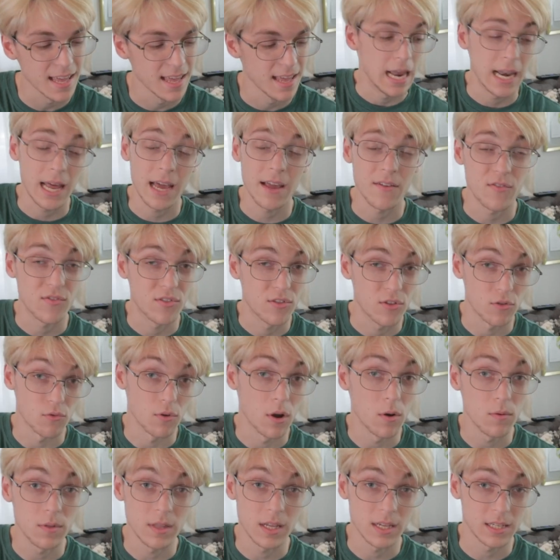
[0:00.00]
and I have
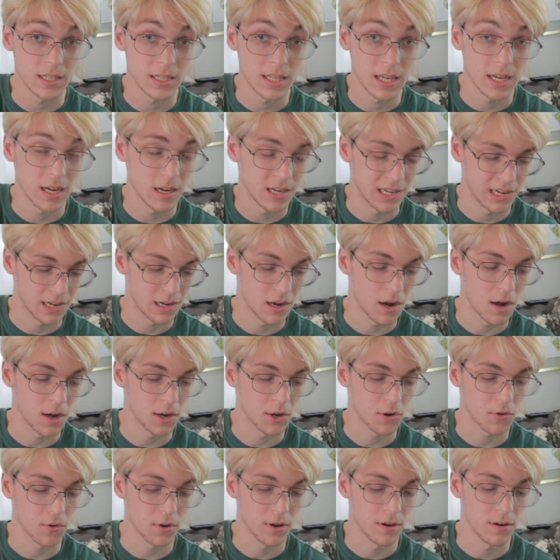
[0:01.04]
thrown this thing onto
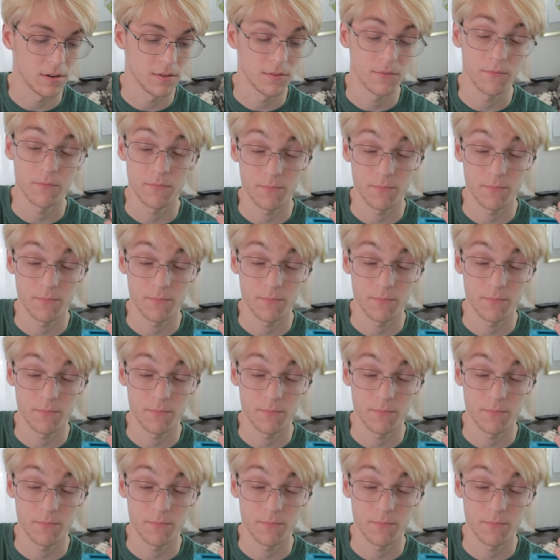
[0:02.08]
concrete